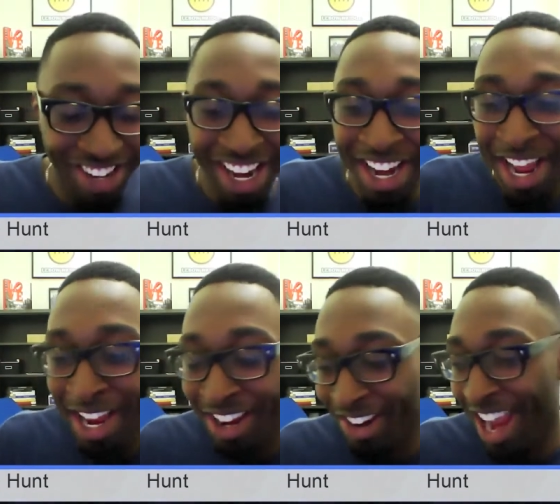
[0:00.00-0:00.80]
Jay and
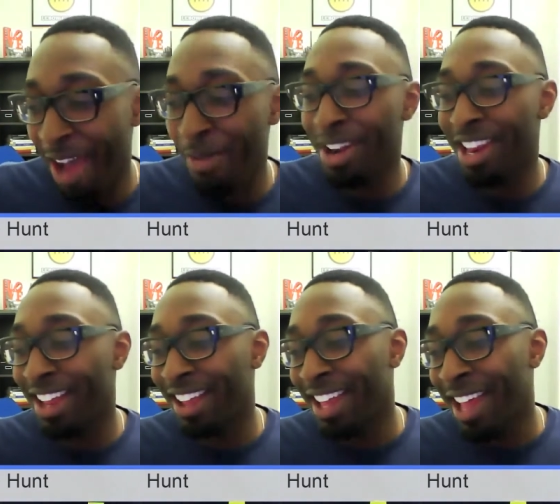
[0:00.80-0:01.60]
I are I would
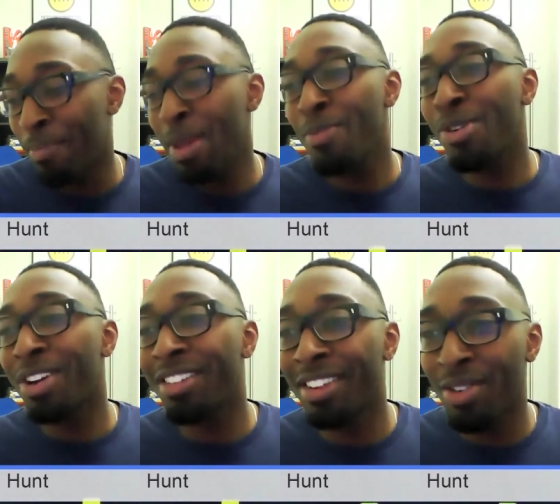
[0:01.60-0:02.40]
people
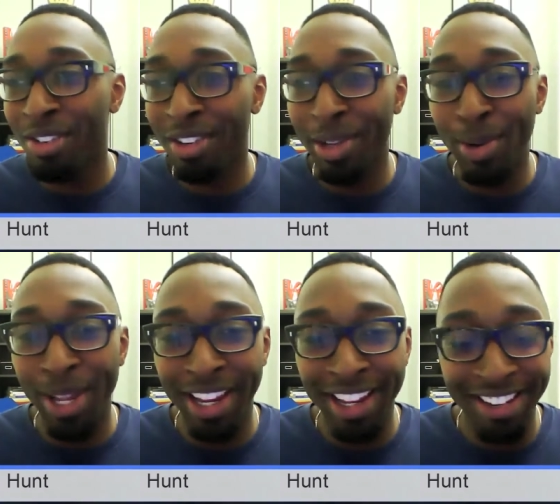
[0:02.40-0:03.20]
consider us a little
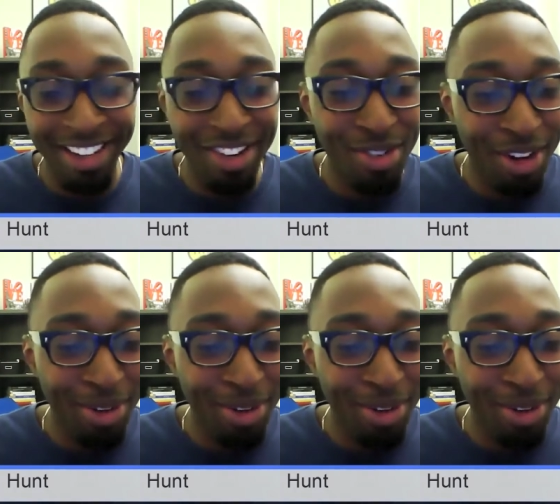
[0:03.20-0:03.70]
like eccentric,